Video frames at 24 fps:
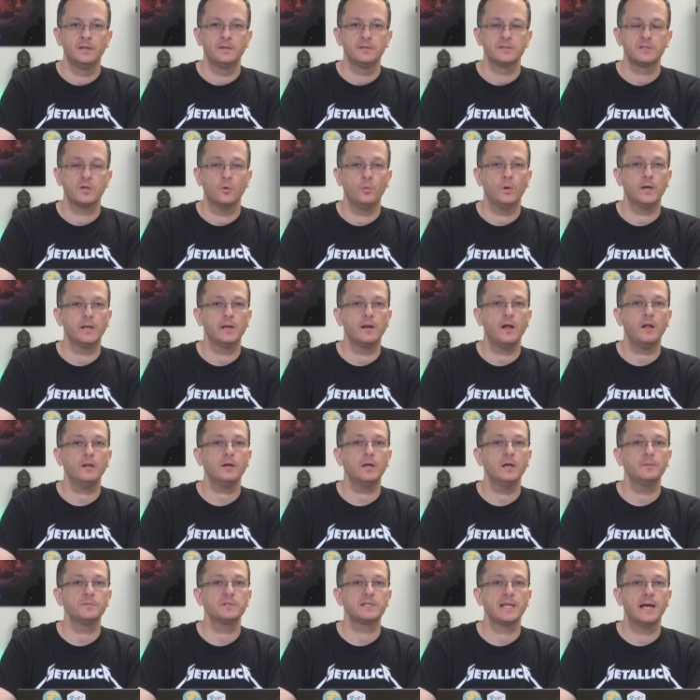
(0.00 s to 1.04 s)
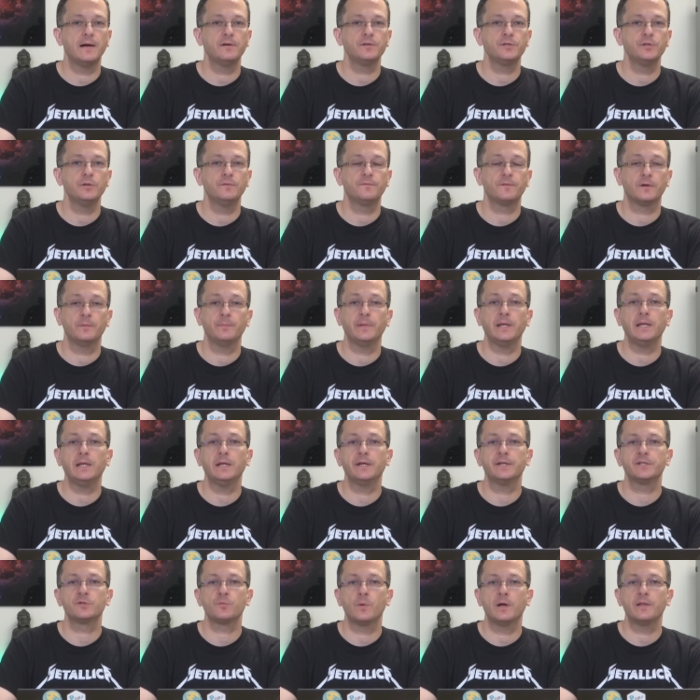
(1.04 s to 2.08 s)
So what it all comes down to for me
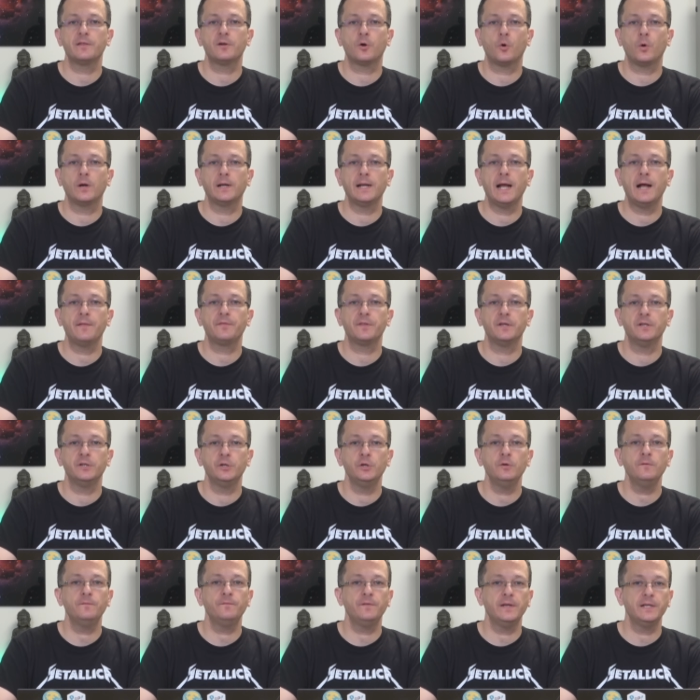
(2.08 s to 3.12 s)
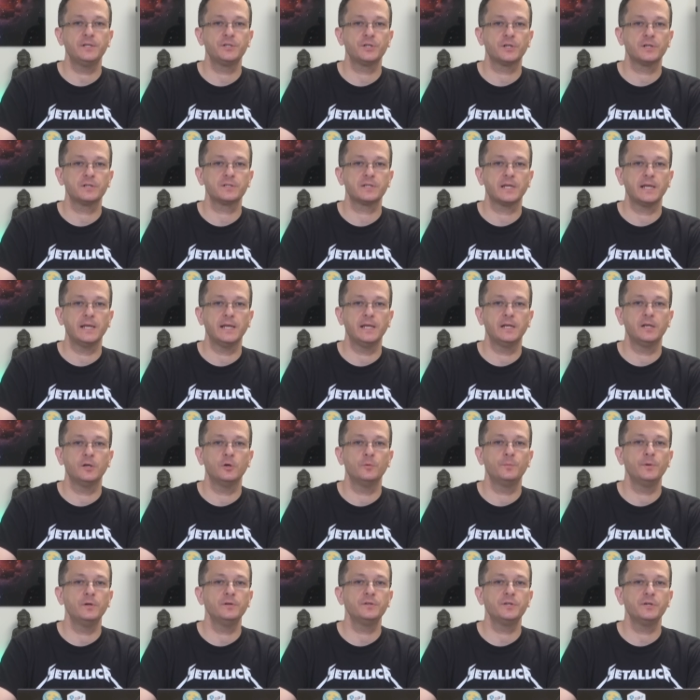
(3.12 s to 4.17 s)
is whether or not the new features in
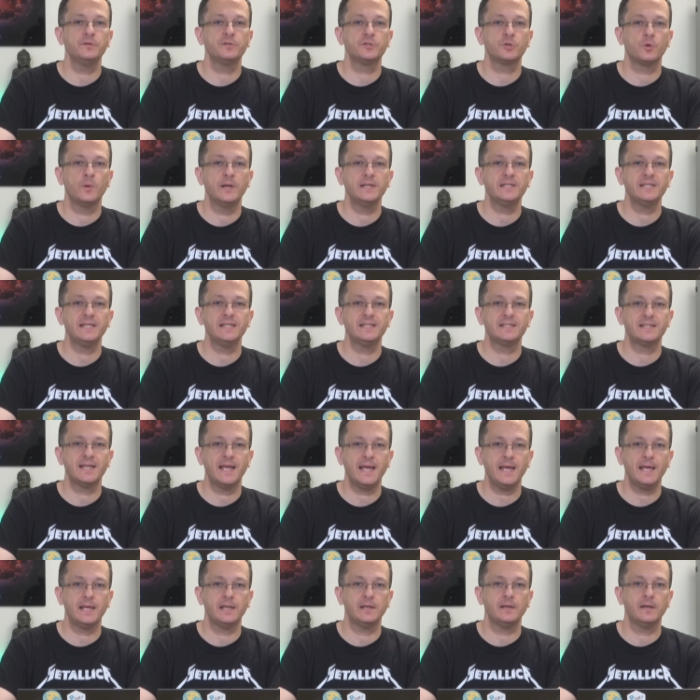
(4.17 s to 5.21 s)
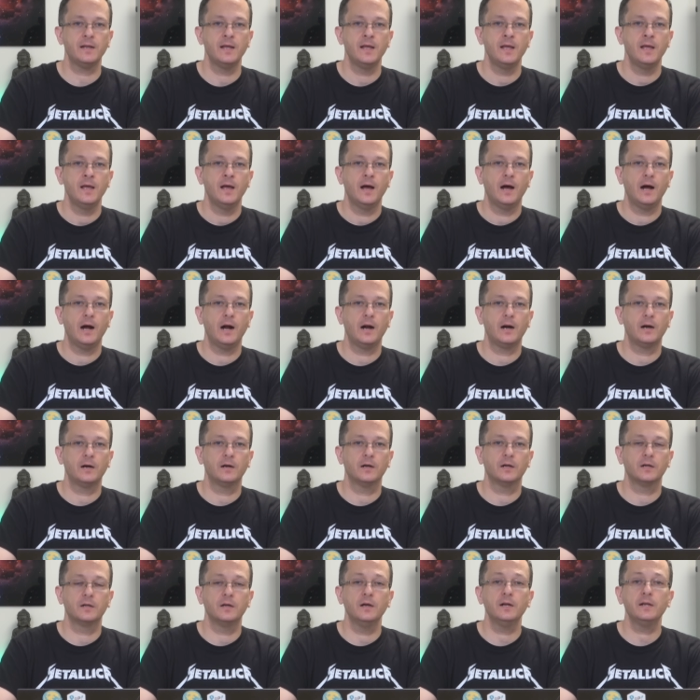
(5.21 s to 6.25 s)
Ubuntu 2010 are
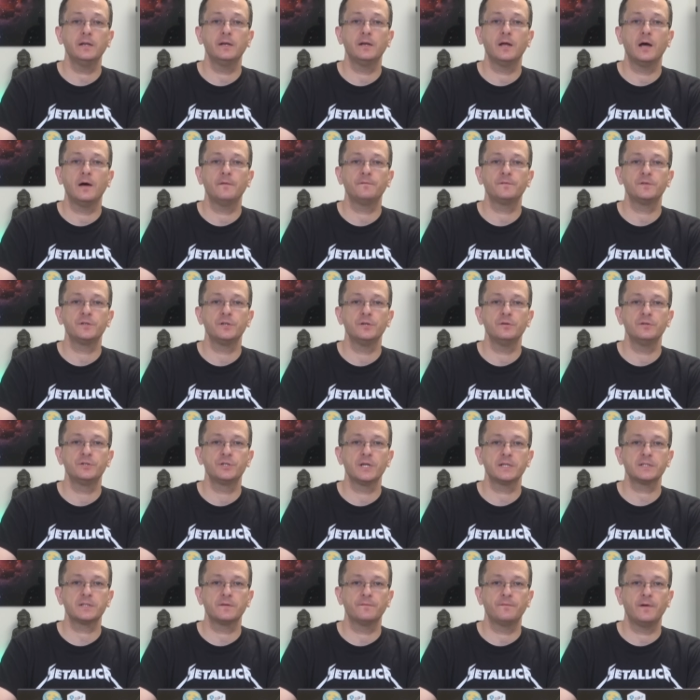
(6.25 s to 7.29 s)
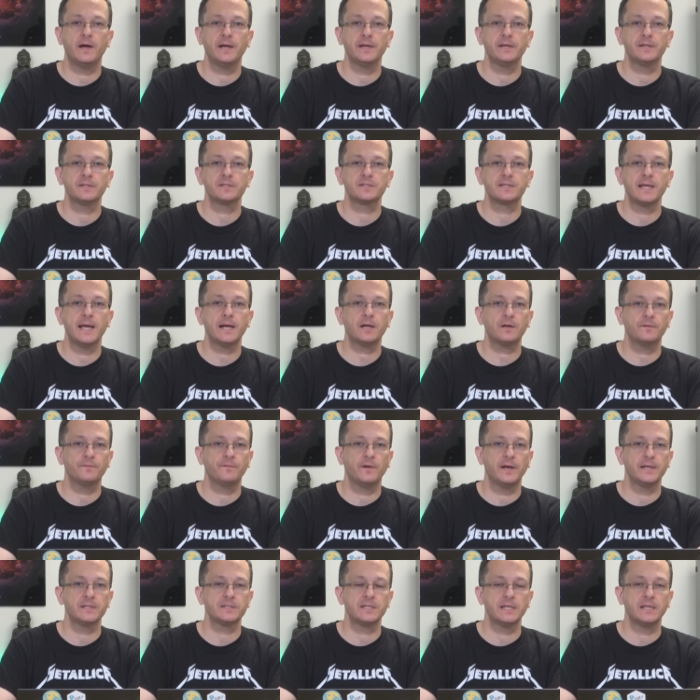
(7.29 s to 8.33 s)
good enough to justify us
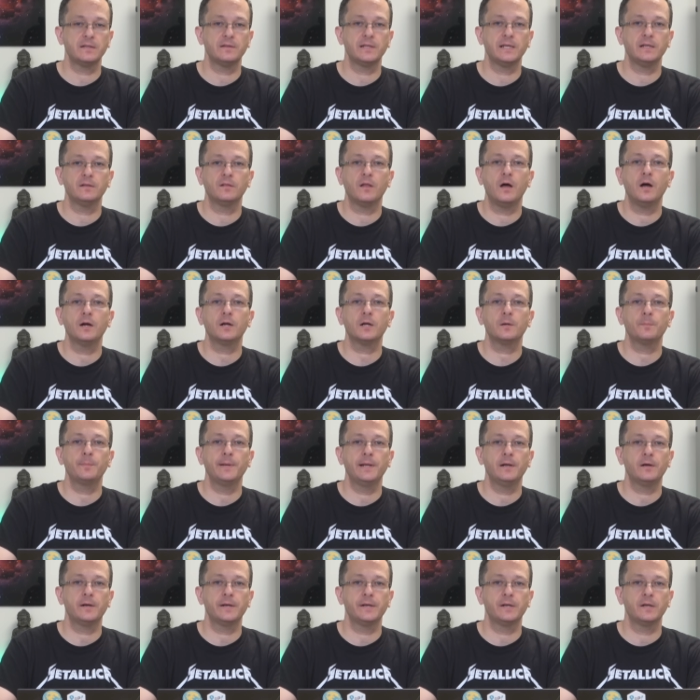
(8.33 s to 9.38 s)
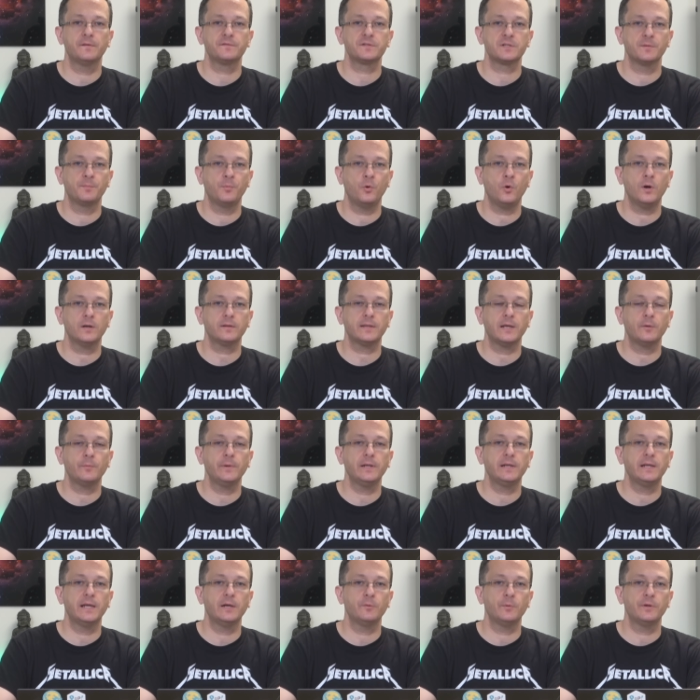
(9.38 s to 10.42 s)
sacrificing the longer period of support that we
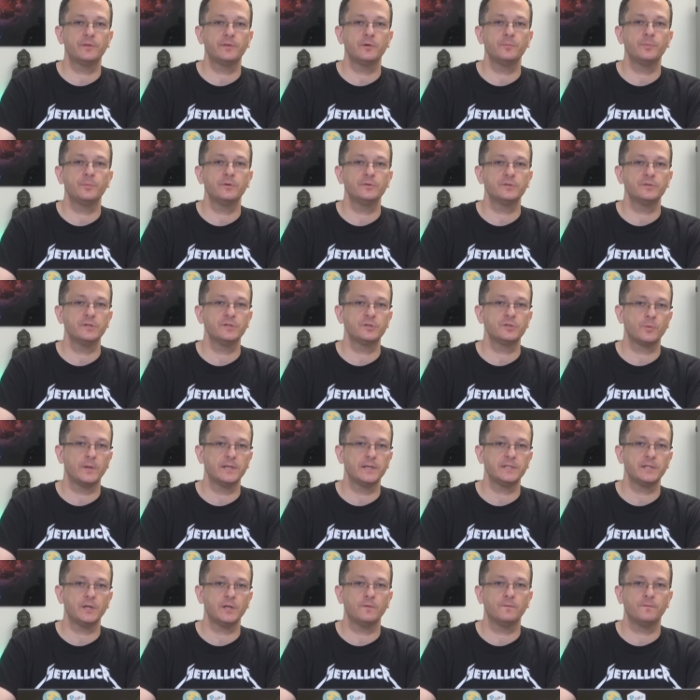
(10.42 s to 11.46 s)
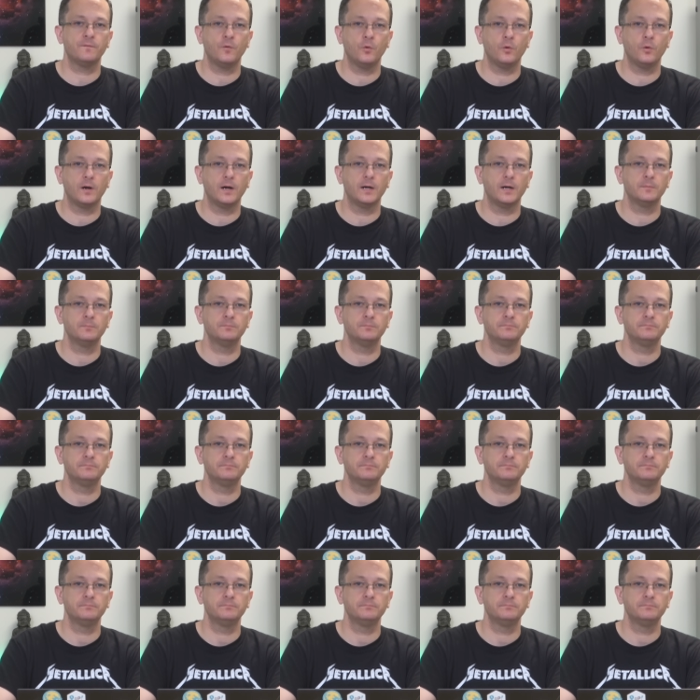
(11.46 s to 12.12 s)
get with Ubuntu 2004.